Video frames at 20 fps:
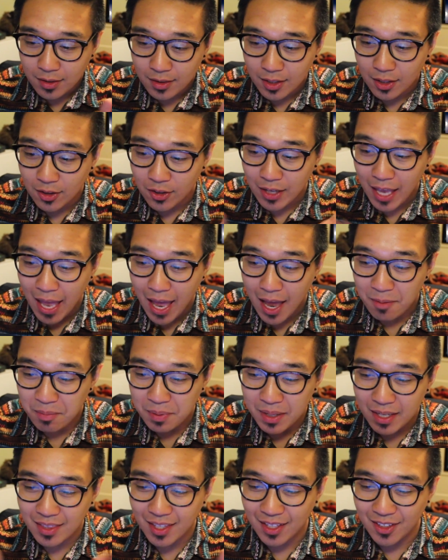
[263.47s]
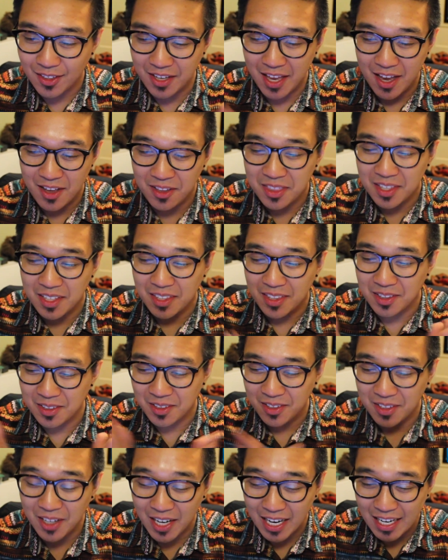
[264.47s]
They look happy, they look healthy, they
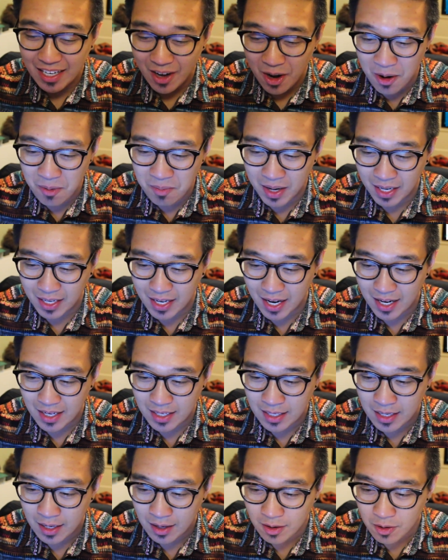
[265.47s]
look very... Oh my god.